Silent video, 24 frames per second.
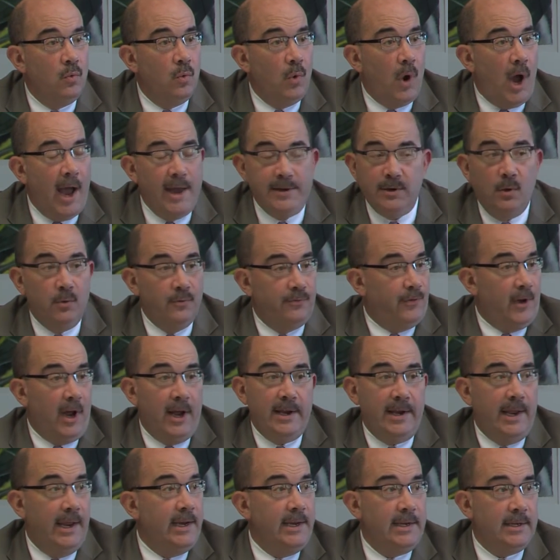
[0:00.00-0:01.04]
I don't
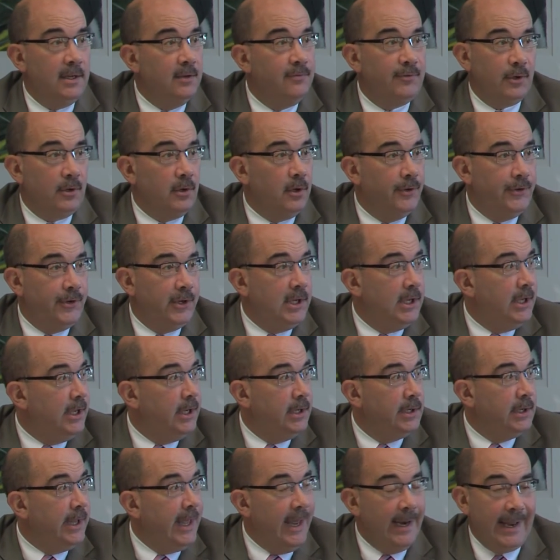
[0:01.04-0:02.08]
find any difficulty
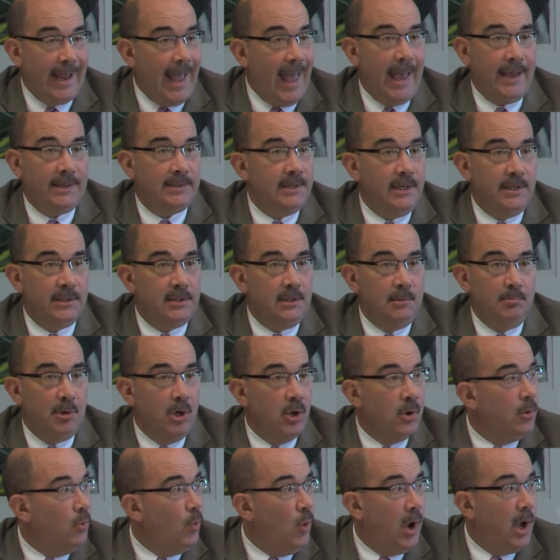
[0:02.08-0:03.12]
in getting access to beer
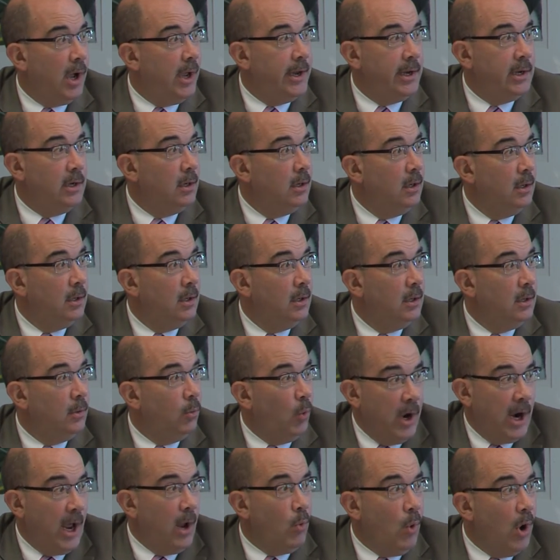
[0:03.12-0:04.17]
and wine
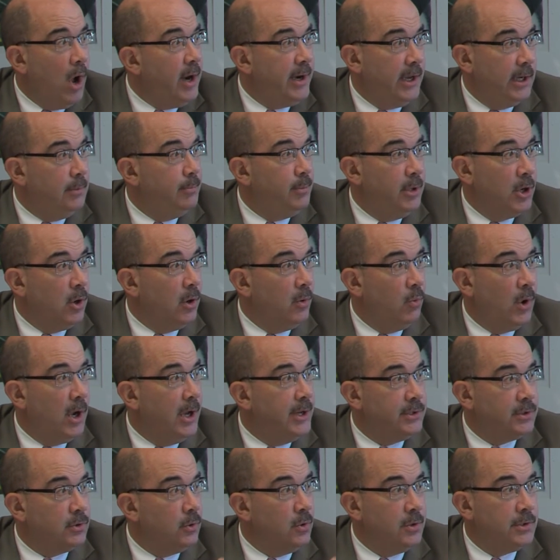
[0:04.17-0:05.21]
when I want it. Beer and wine
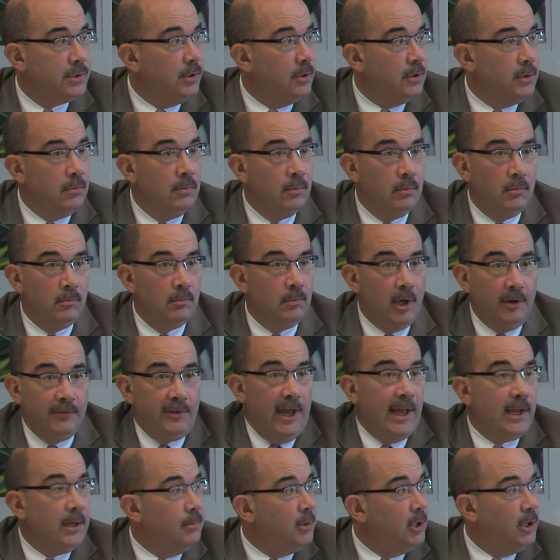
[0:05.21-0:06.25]
stores are
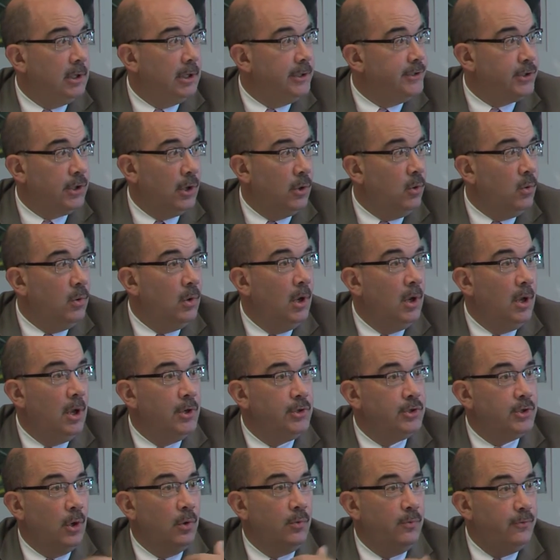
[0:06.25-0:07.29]
available. So
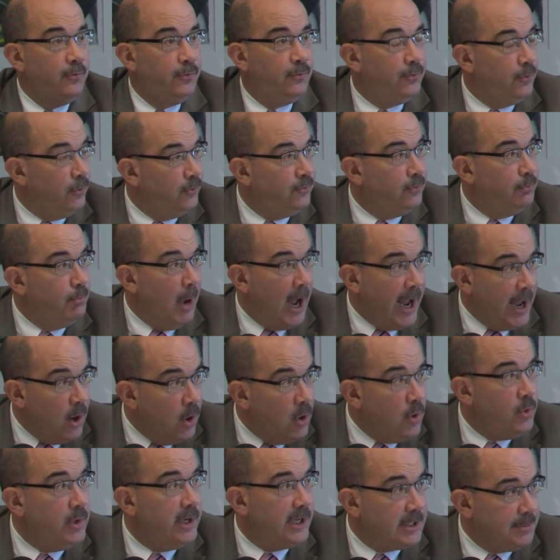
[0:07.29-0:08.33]
so my
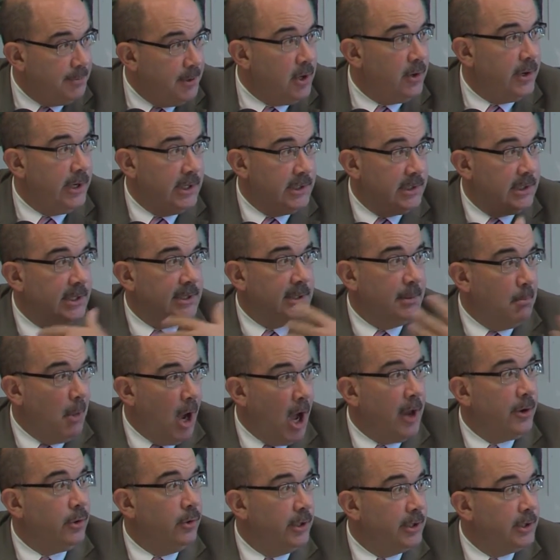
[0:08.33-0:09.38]
own experience as a
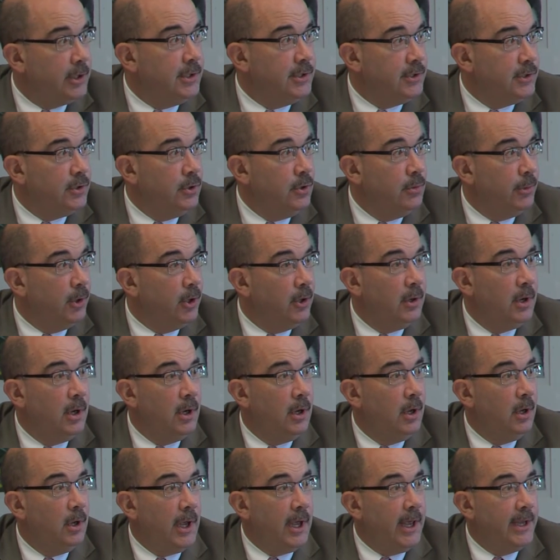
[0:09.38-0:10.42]
moderate consumer
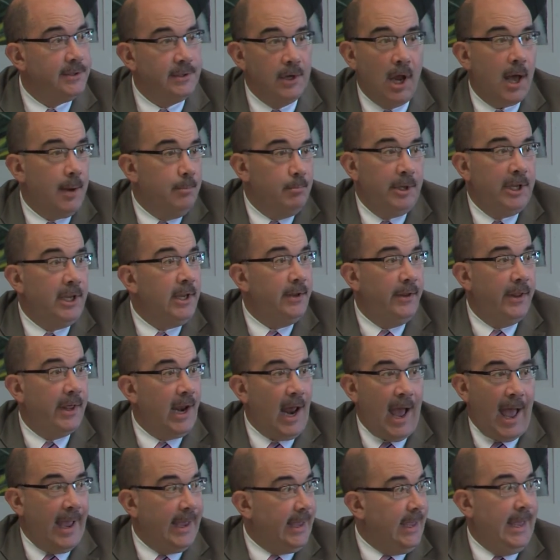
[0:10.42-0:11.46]
has not been that
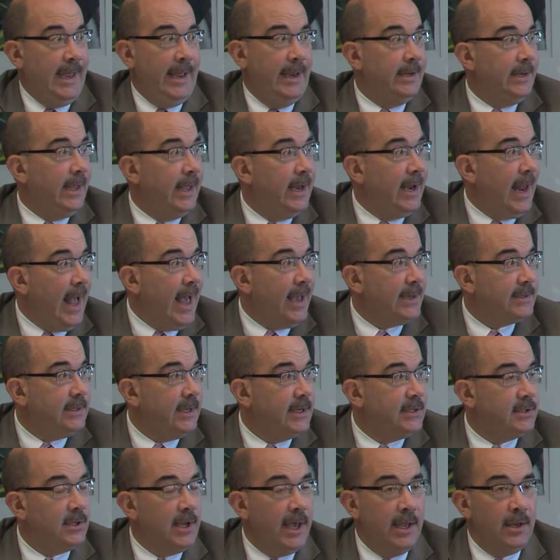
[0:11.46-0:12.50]
I can't get
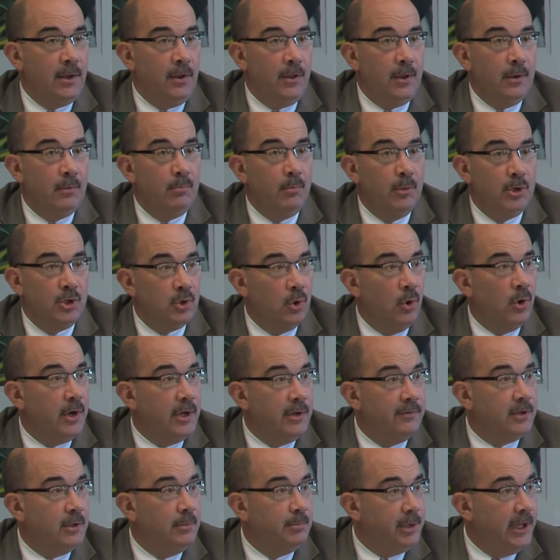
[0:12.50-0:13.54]
access, and the majority
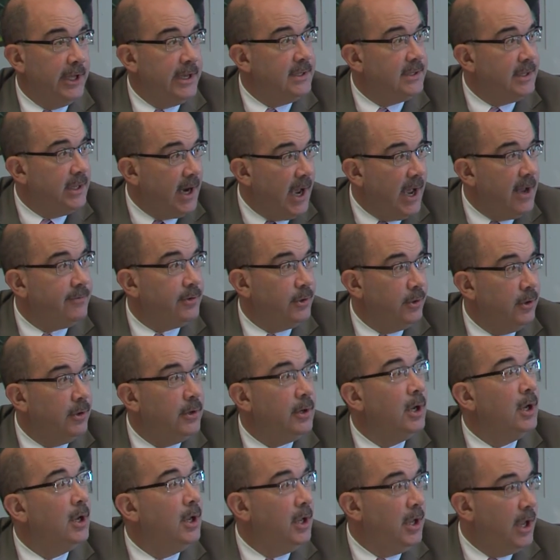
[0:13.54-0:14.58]
of complaints that I've heard
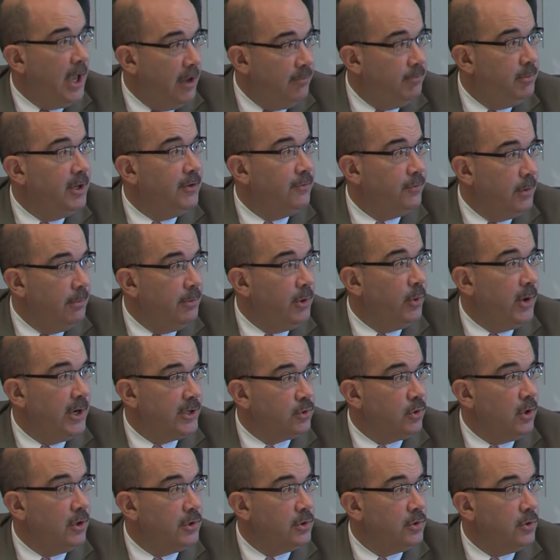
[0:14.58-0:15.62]
have been from the
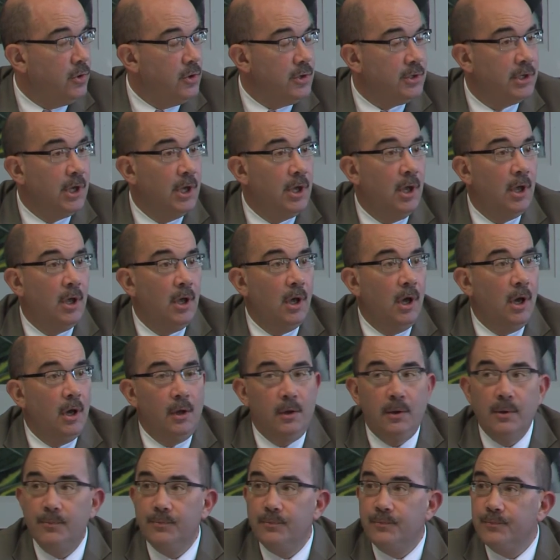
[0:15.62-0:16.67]
restaurateurs. Is that
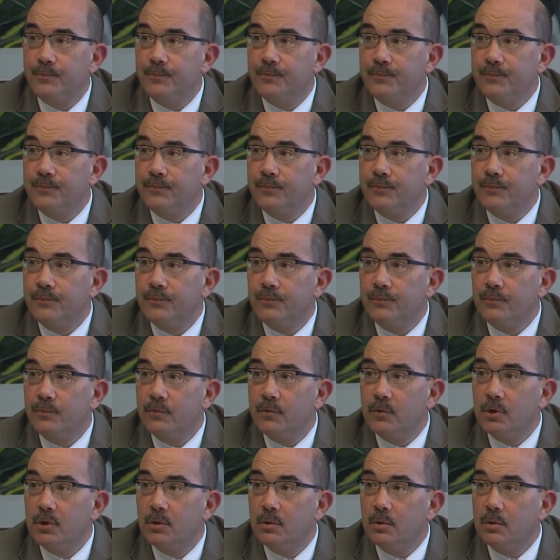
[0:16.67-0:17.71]
access within the county
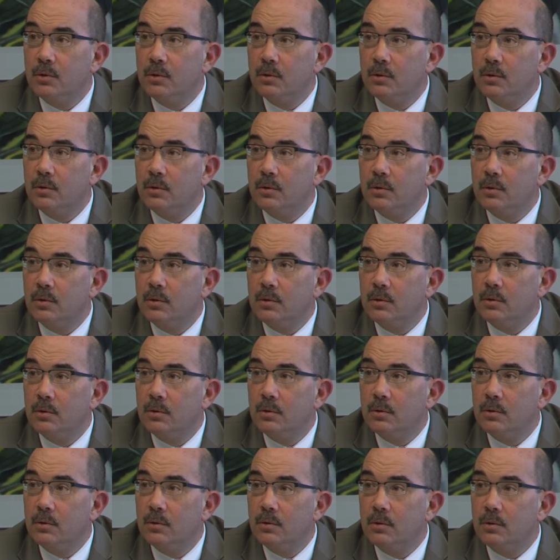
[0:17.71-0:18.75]
or wherever
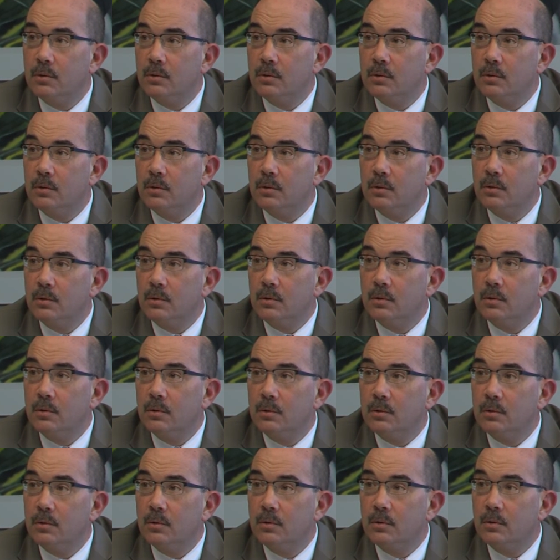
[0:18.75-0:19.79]
you decide to
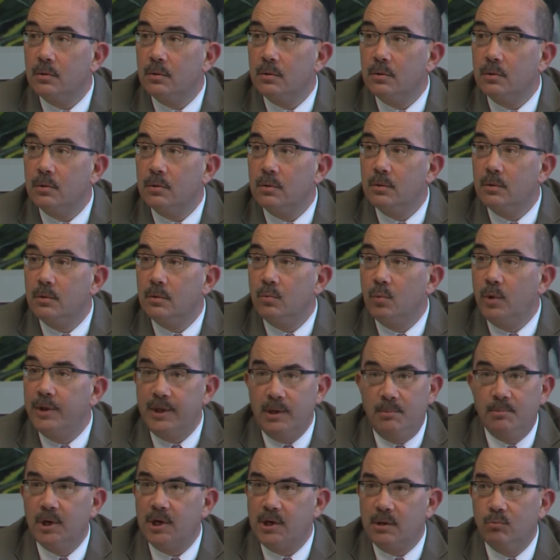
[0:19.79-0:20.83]
purchase these items?
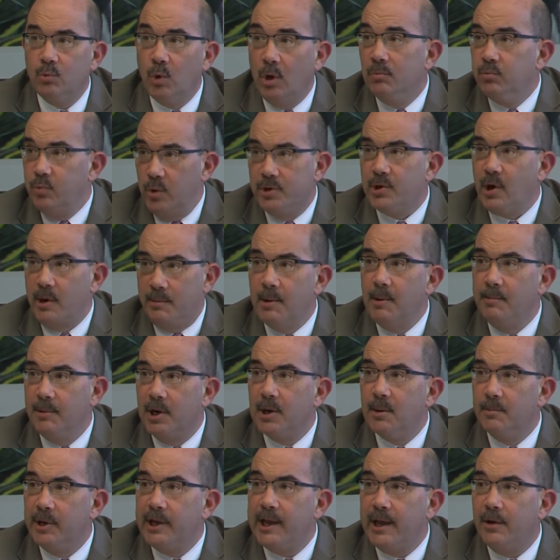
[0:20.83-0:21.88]
Within, Mon well, we're talking about
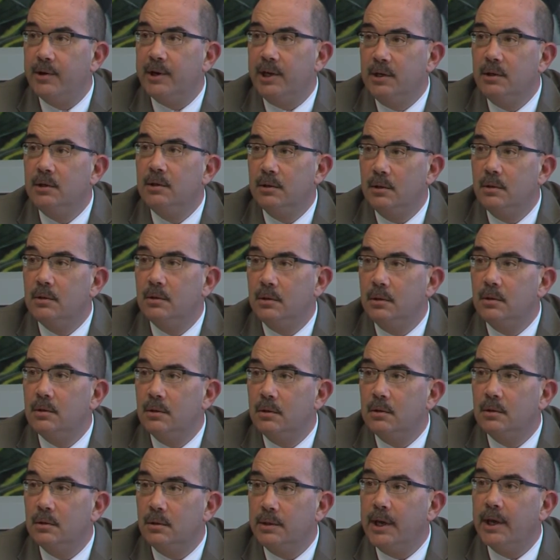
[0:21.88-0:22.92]
Montgomery County. Right,
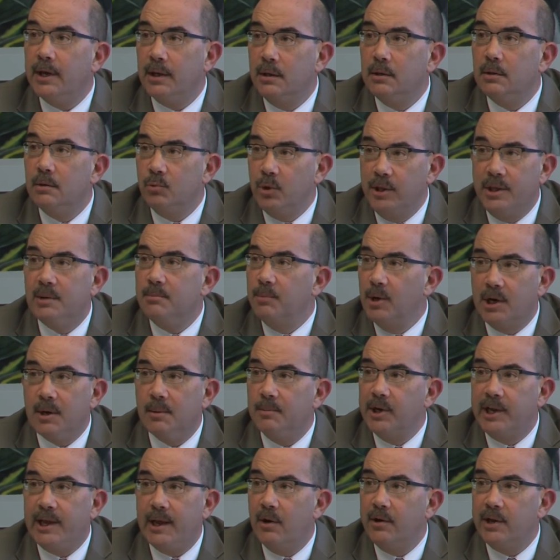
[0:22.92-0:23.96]
okay. Yeah, within
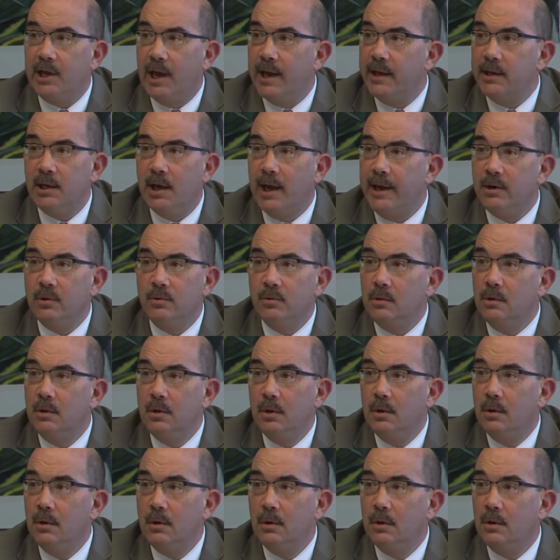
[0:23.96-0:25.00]
Montgomery County. I, I don't,
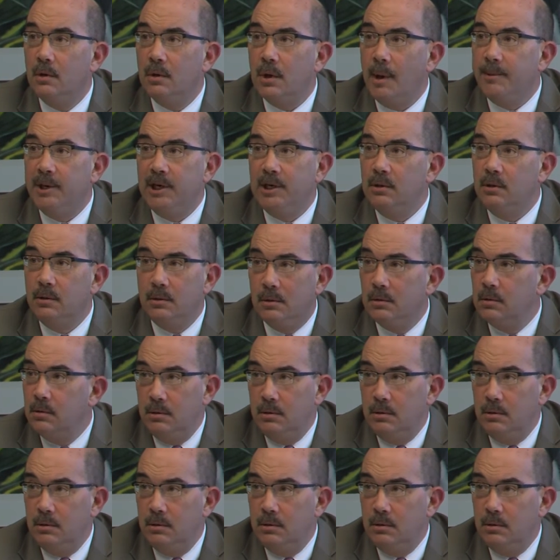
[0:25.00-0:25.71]
I mean,